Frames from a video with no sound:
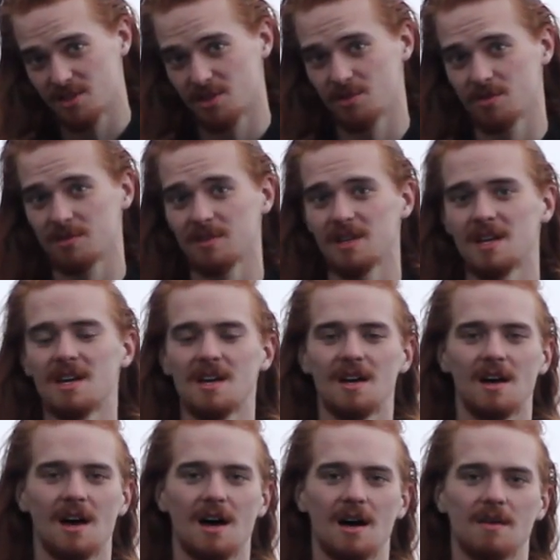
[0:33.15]
tune
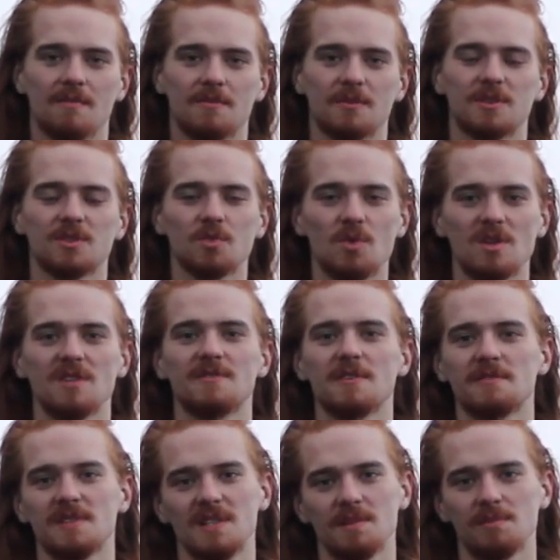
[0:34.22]
um, for the
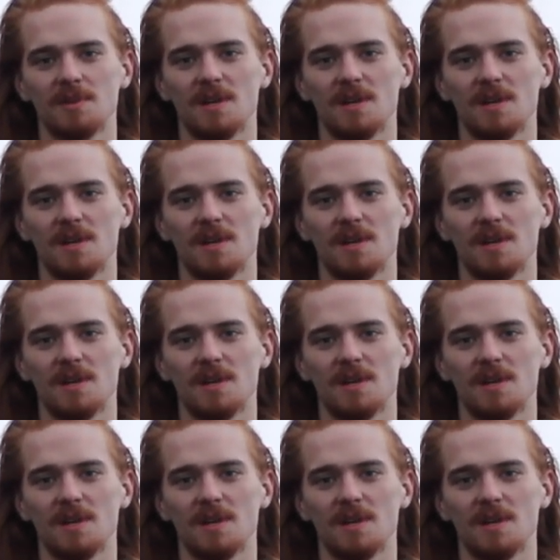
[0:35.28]
2015